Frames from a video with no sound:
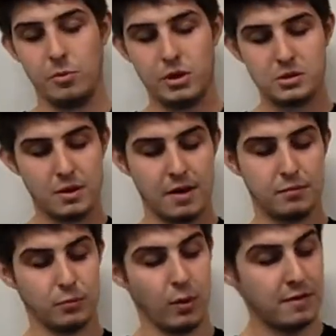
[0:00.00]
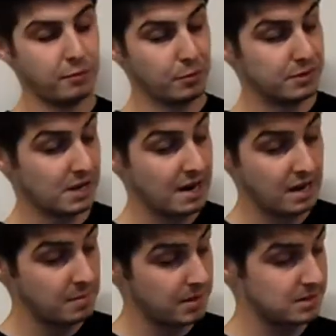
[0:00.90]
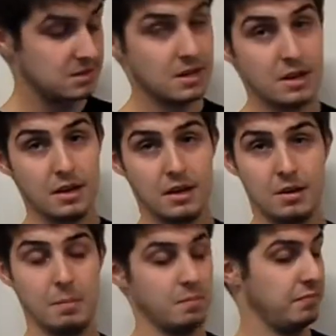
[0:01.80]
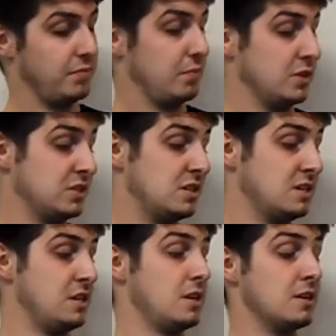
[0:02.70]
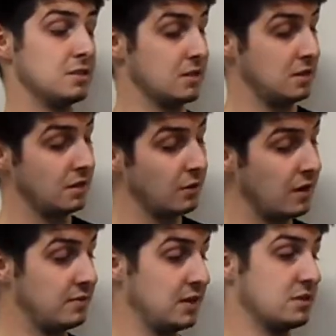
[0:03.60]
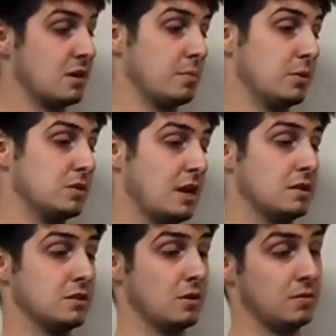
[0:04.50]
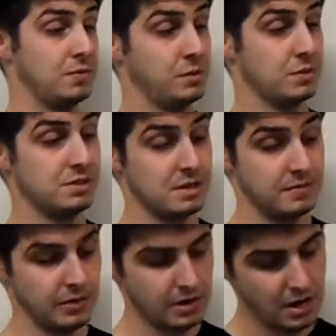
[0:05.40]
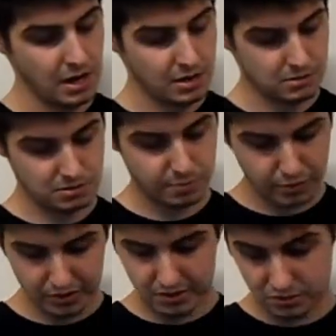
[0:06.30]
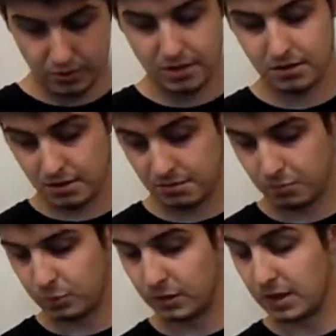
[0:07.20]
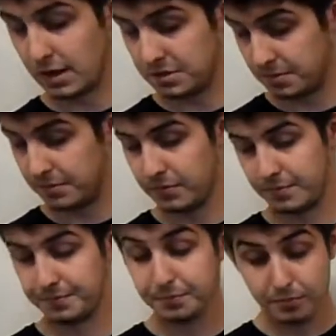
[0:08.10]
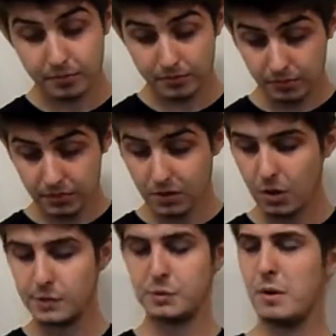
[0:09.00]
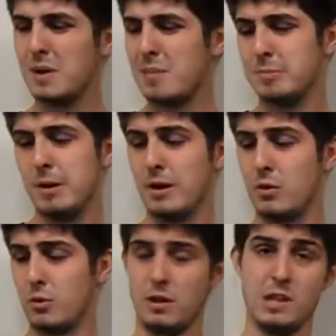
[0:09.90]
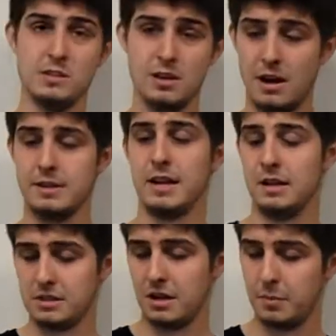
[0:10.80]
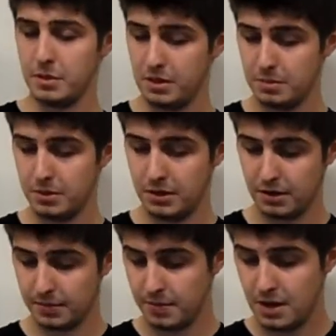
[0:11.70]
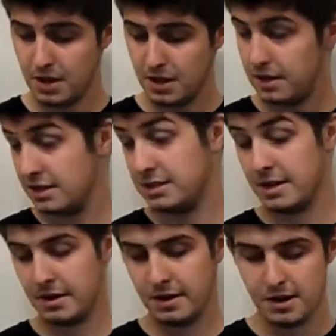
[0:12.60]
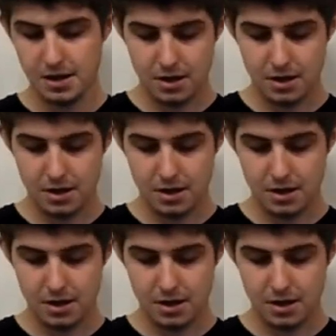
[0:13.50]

We also have Rifle Dynamics insignias and engravings on both sides of the receiver. So it's pretty sweet, really awesome. Also, I wrapped paracord on the stock. That doesn't come with it, but it's there.